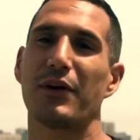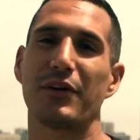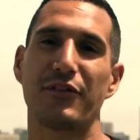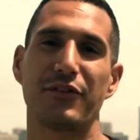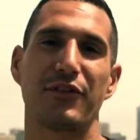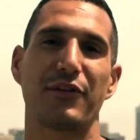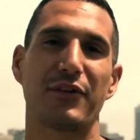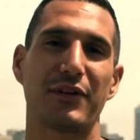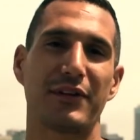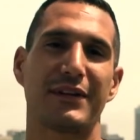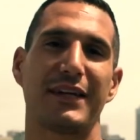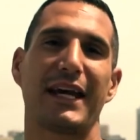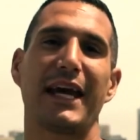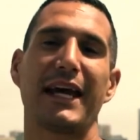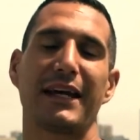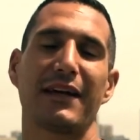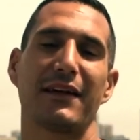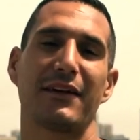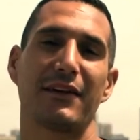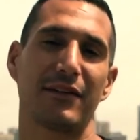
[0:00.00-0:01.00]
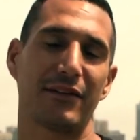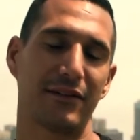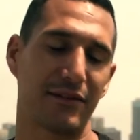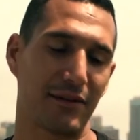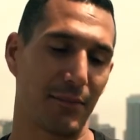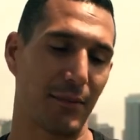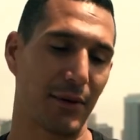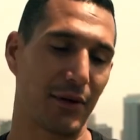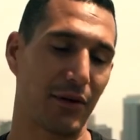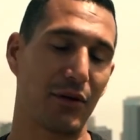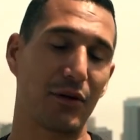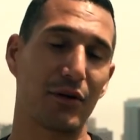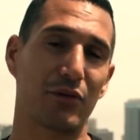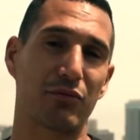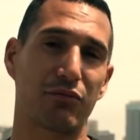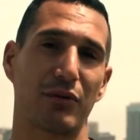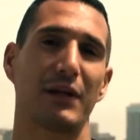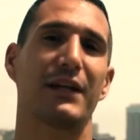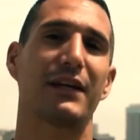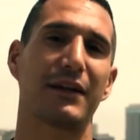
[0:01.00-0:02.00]
is you could take someone who had
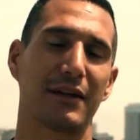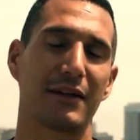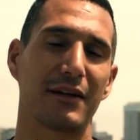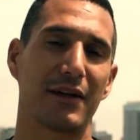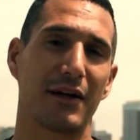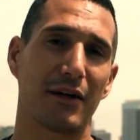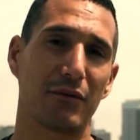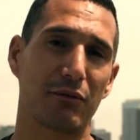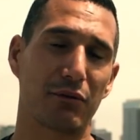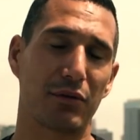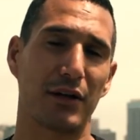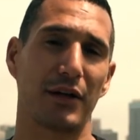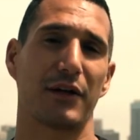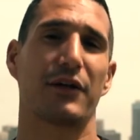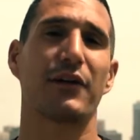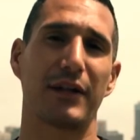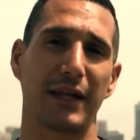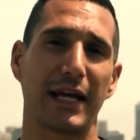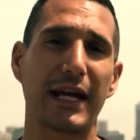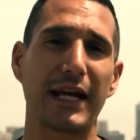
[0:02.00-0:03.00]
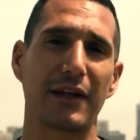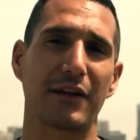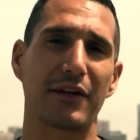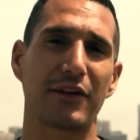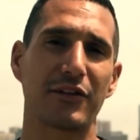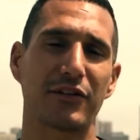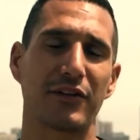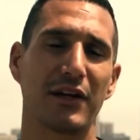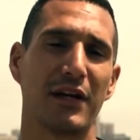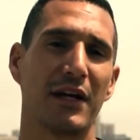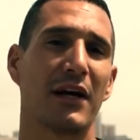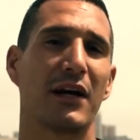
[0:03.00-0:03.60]
written really good English,